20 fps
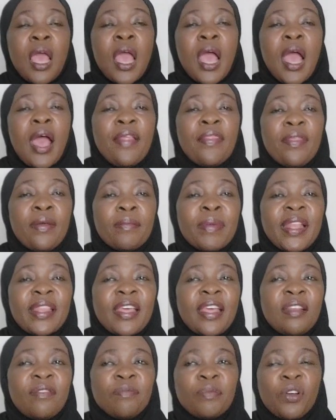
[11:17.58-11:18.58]
But
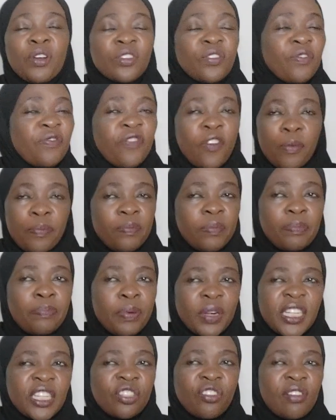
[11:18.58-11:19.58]
then, because of
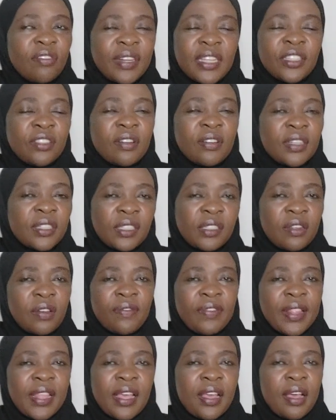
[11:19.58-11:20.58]
political reasons
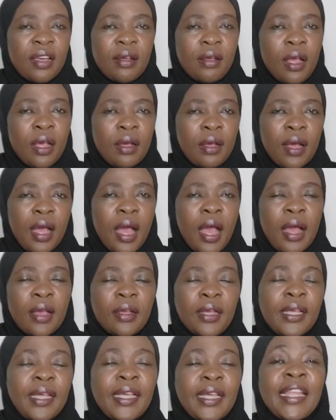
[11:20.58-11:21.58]
over there,
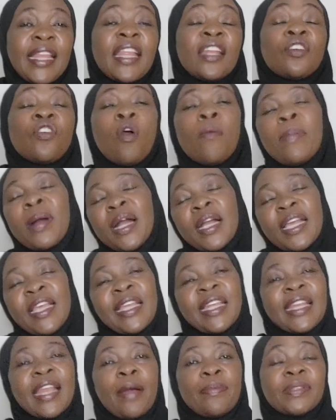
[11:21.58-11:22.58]
he didn't go back. He
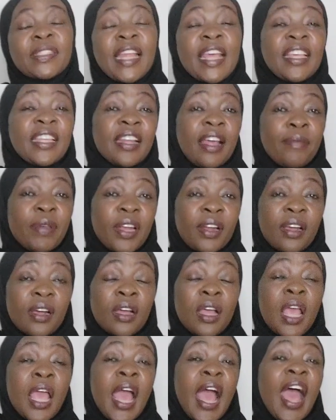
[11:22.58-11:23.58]
ended up staying in America.
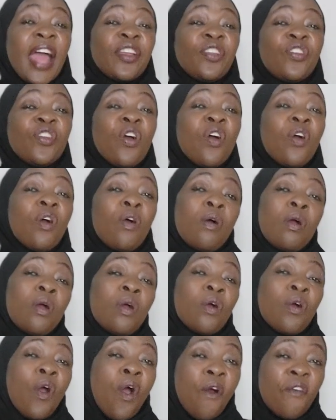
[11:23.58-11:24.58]
And
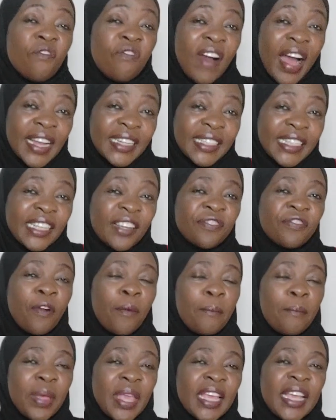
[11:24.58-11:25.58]
converting
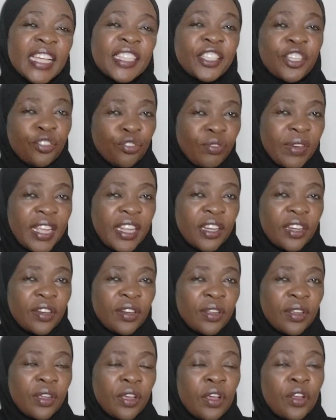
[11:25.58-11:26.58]
from being a student
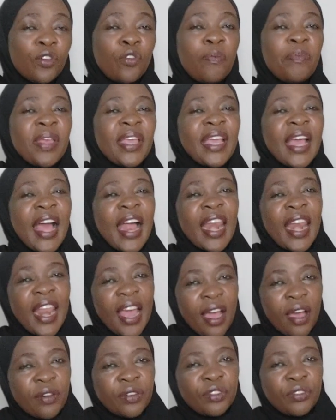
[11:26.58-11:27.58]
to being
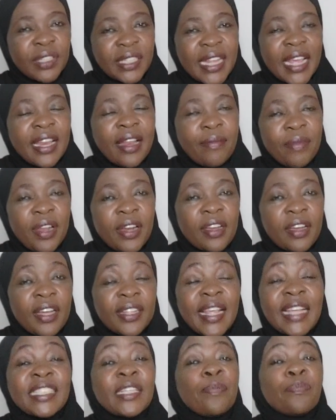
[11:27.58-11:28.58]
allowed to stay in America,
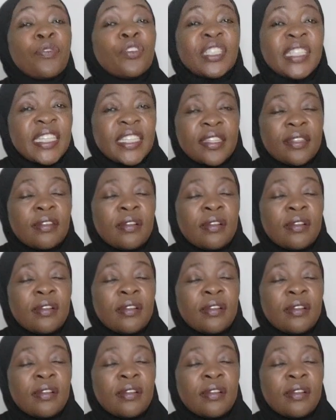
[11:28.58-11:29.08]
that's a process.